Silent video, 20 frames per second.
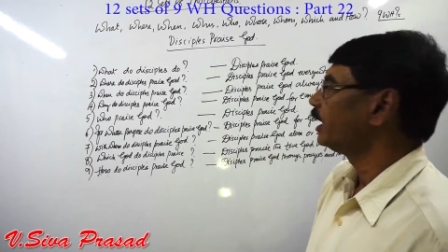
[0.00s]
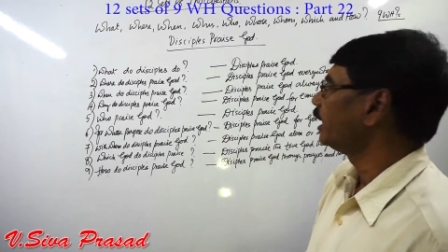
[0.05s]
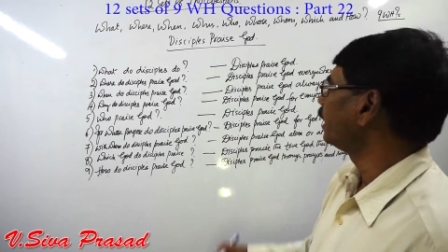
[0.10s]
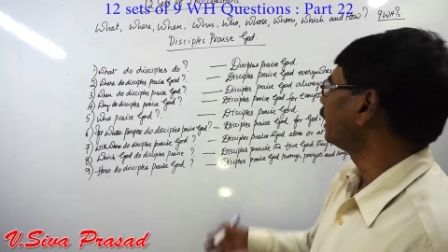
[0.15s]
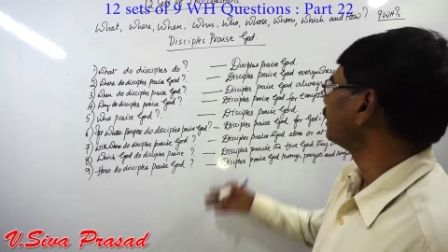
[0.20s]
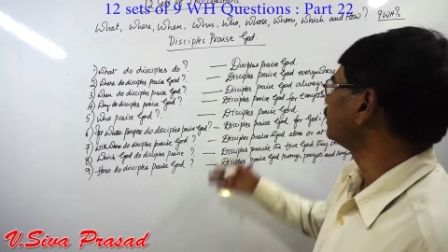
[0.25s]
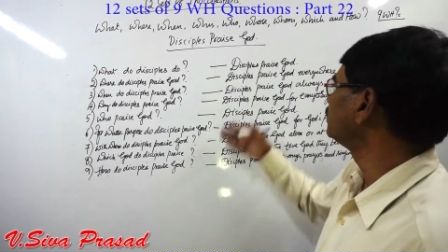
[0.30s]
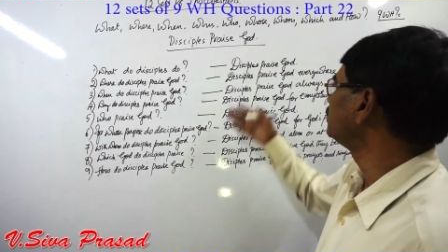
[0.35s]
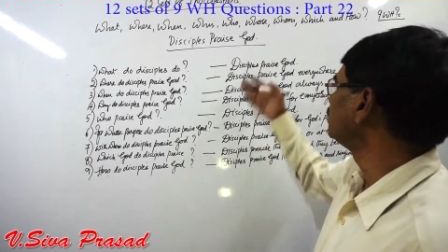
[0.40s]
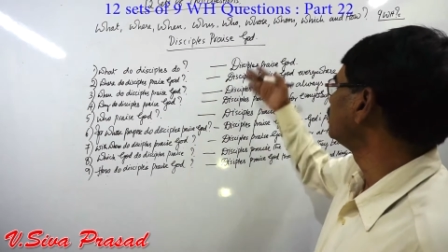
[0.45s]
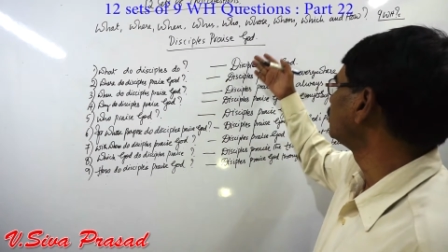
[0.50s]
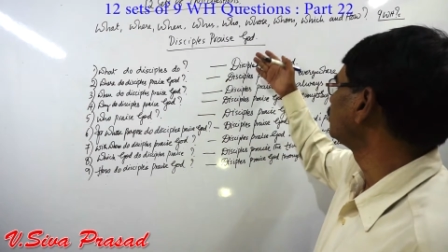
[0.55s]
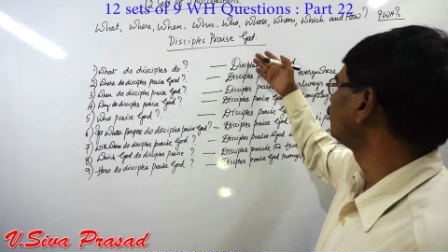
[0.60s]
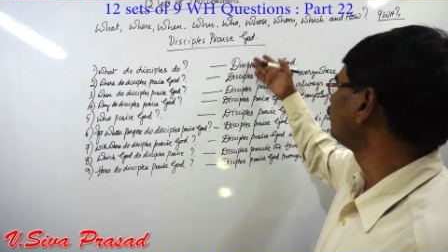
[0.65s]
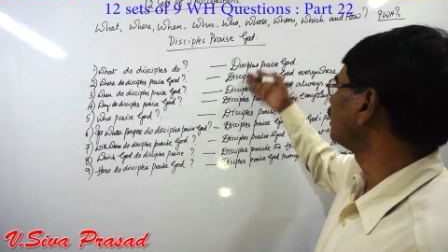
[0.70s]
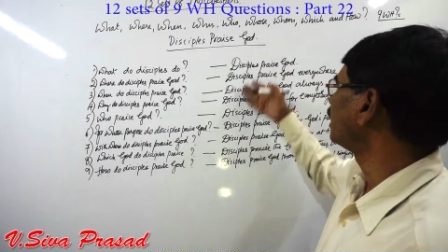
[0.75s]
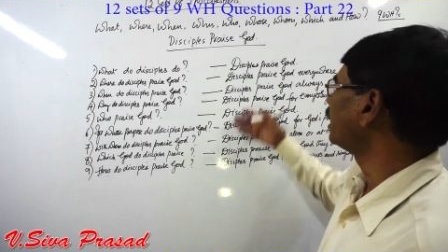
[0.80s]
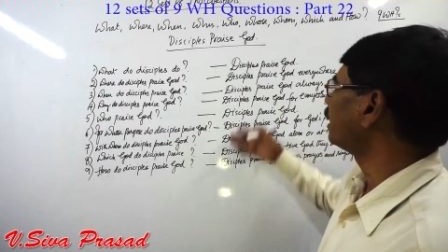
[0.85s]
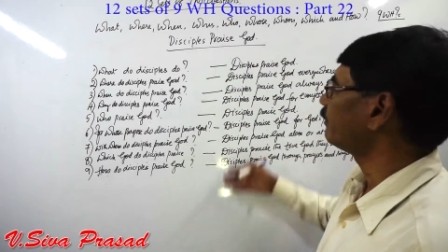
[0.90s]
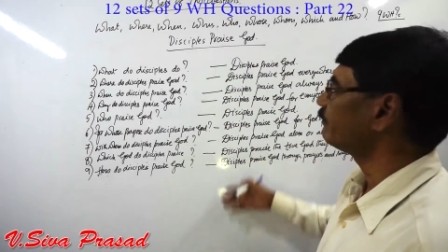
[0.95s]
and here
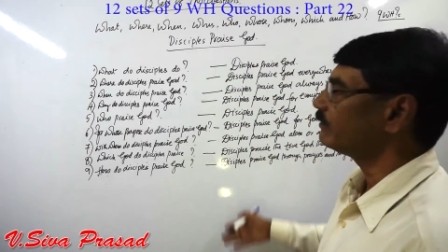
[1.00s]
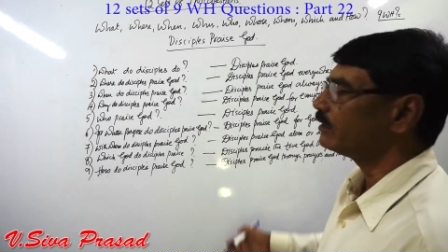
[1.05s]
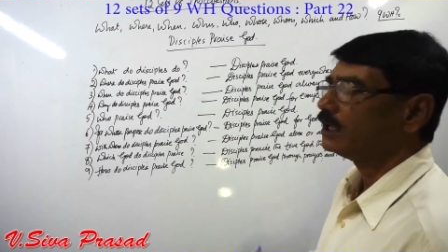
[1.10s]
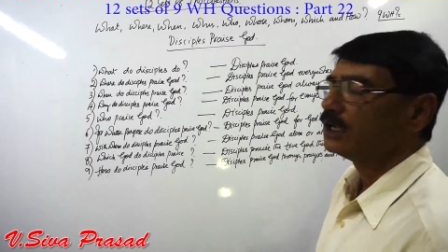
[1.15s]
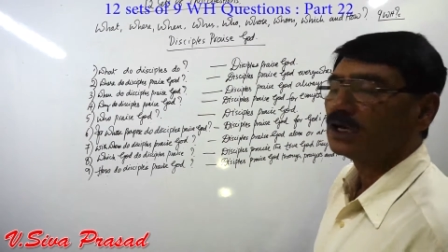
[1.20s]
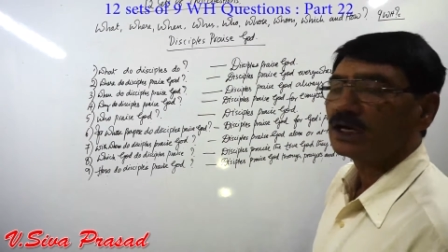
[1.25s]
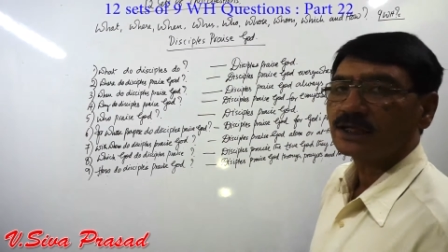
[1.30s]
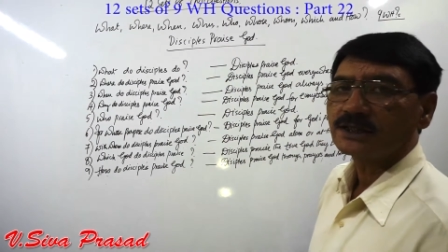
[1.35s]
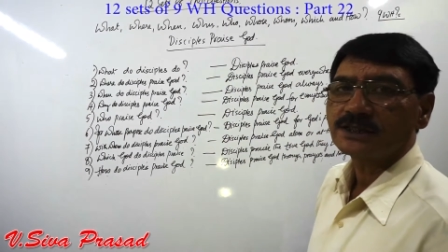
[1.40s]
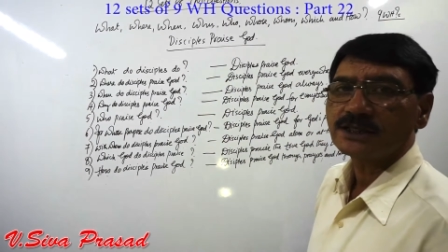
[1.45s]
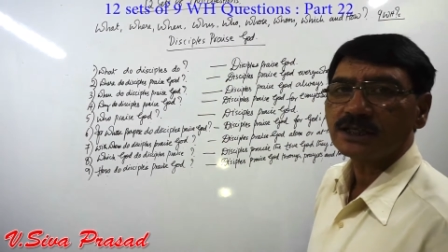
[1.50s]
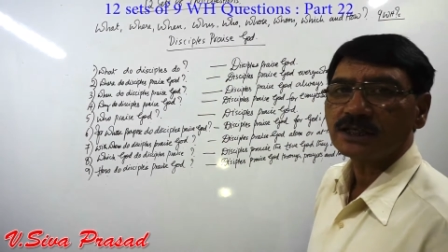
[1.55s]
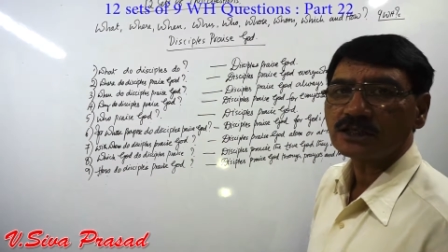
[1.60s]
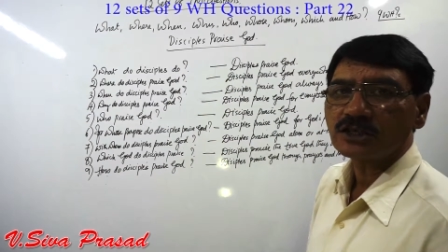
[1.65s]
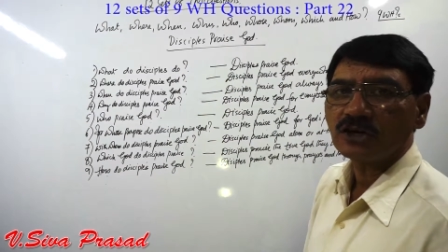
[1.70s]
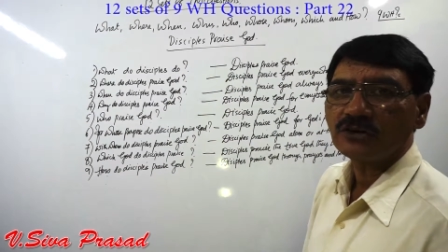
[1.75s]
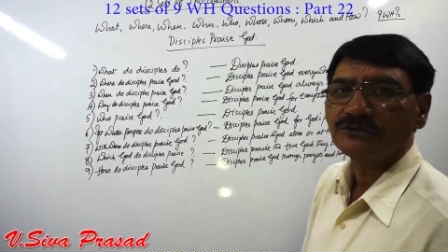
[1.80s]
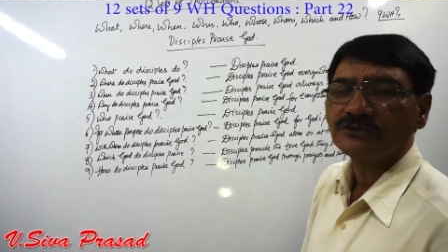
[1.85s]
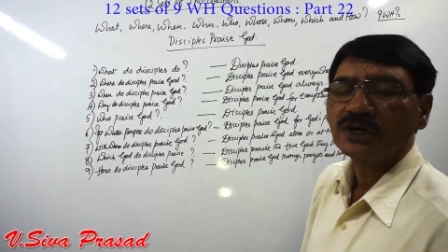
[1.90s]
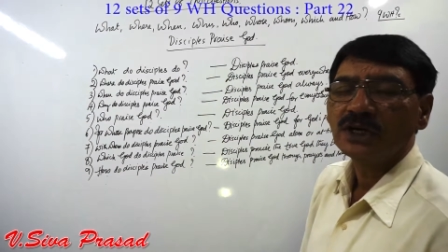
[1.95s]
we have a set
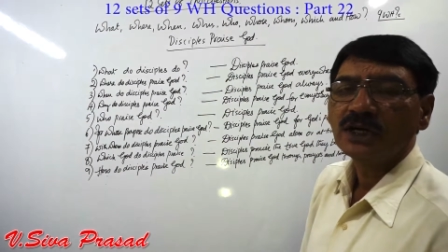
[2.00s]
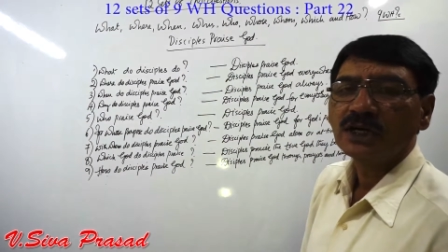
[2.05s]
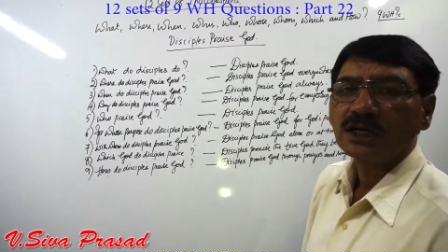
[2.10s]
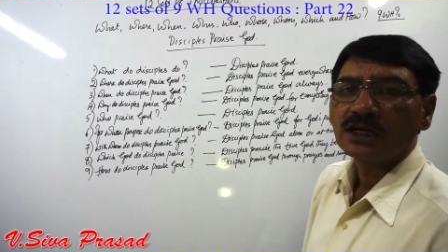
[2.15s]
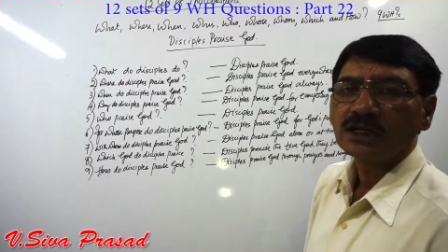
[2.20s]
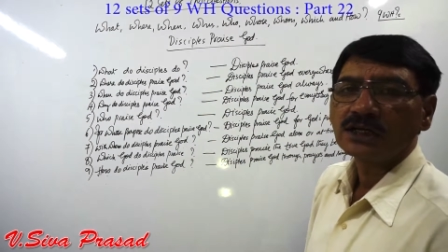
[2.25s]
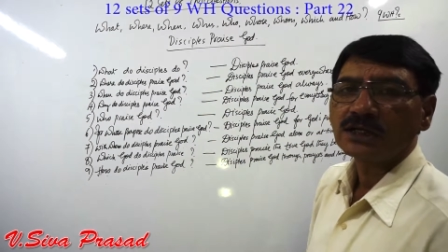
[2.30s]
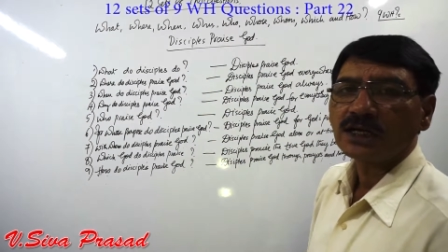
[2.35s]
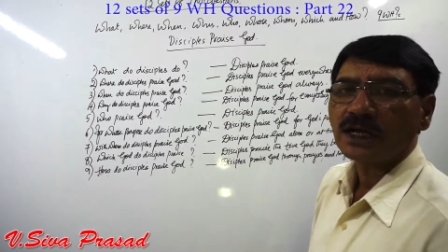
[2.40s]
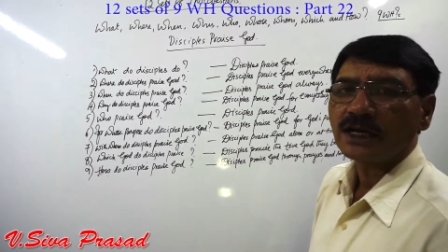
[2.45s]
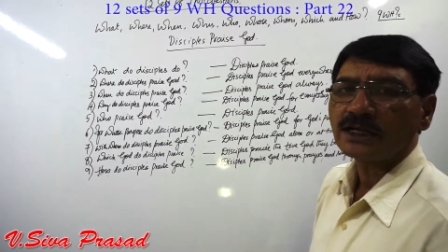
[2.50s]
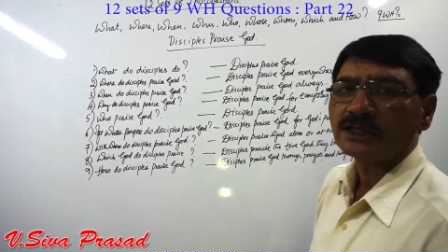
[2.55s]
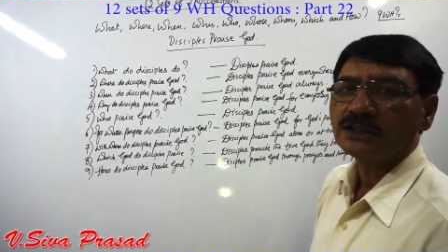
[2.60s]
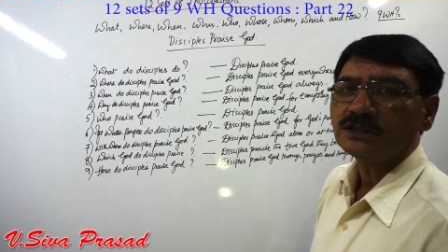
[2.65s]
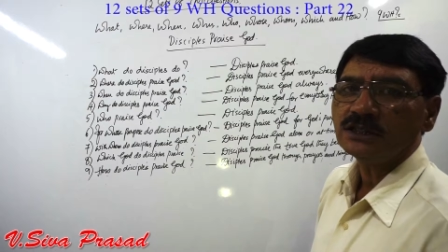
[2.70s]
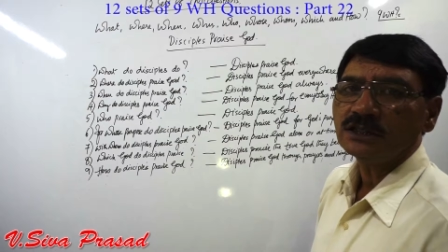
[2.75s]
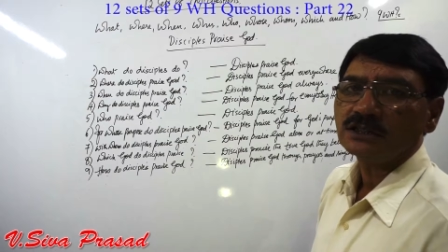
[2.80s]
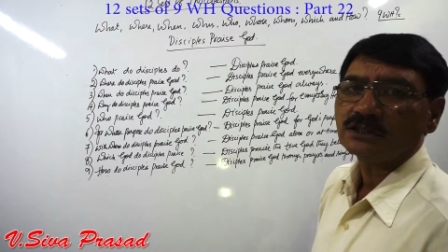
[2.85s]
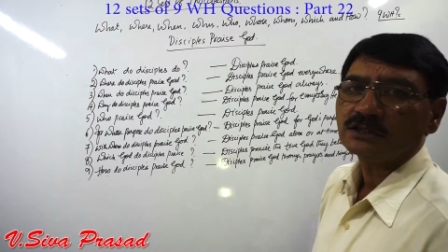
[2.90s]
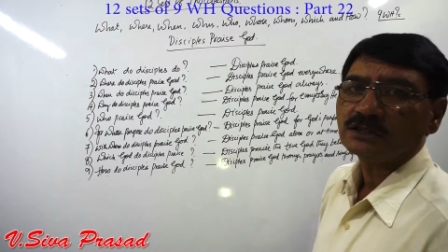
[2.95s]
of
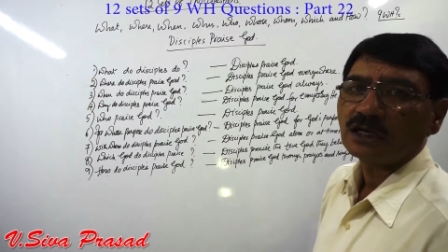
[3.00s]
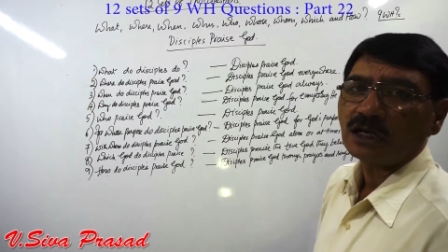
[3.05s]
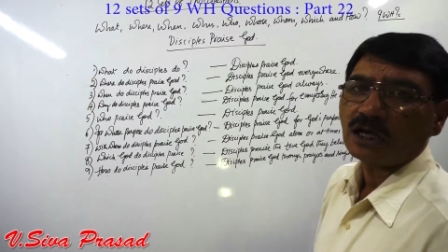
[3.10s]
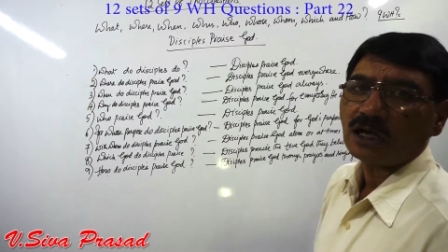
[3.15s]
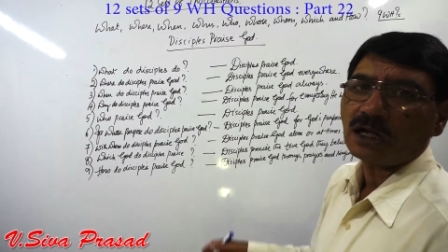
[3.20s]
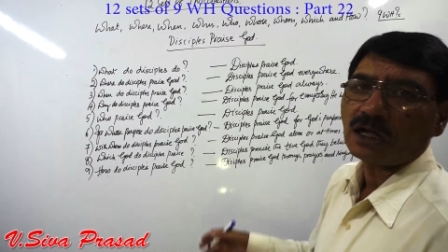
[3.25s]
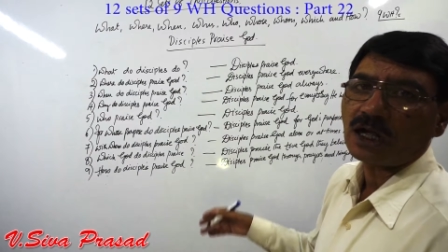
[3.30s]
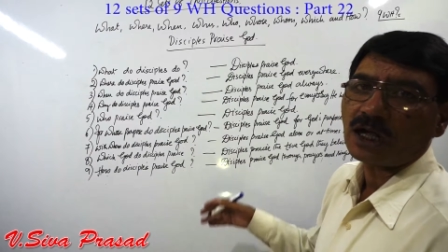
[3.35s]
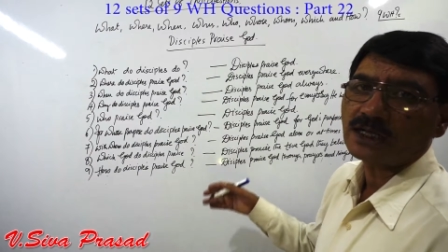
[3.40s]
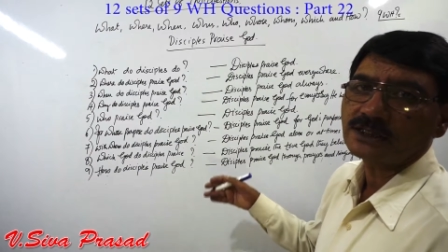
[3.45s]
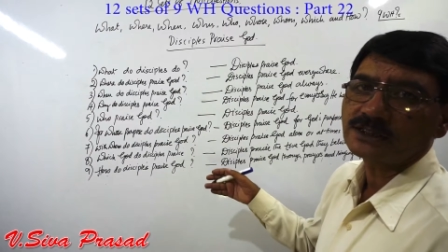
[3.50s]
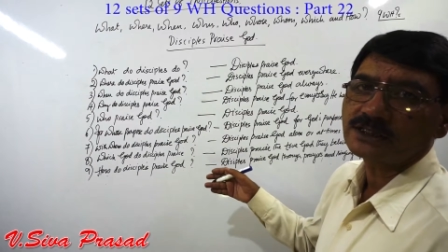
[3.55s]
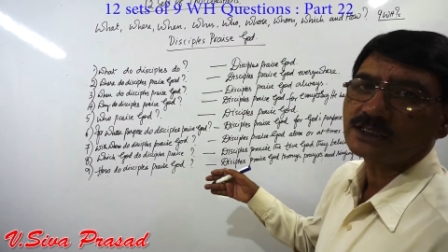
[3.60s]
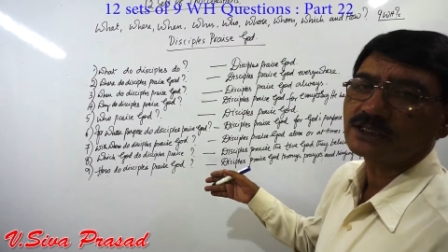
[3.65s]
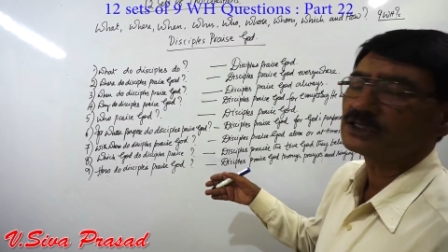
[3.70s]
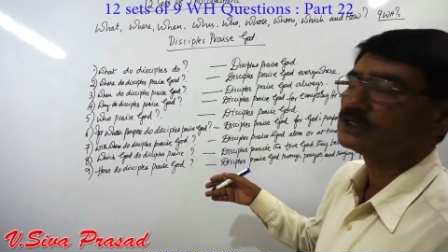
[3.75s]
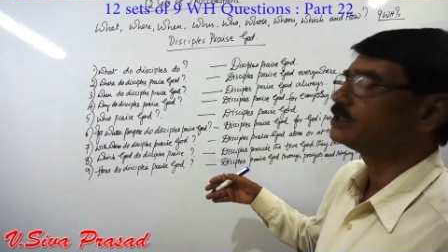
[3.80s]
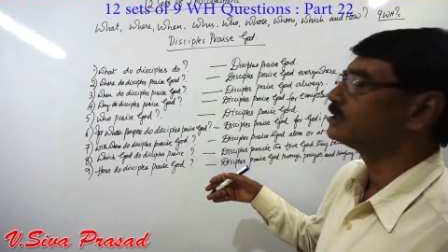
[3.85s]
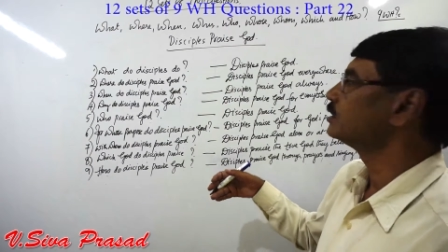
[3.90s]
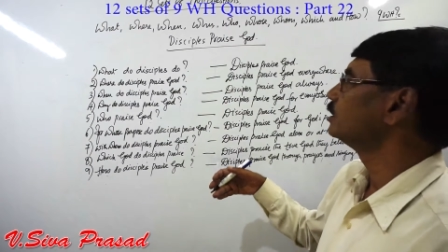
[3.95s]
9
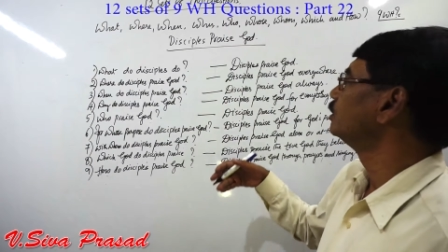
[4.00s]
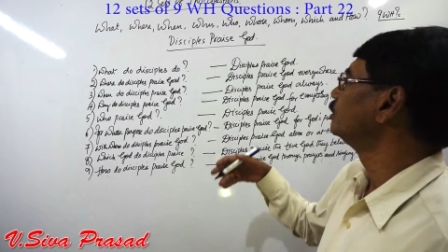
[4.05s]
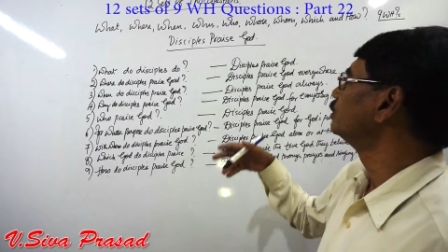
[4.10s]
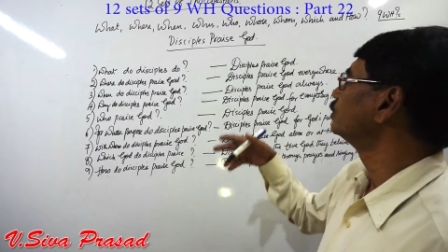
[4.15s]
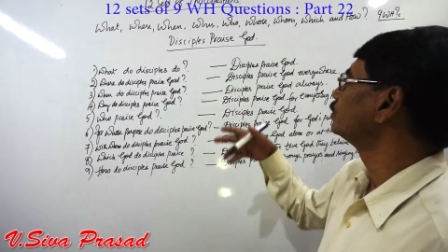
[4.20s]
answers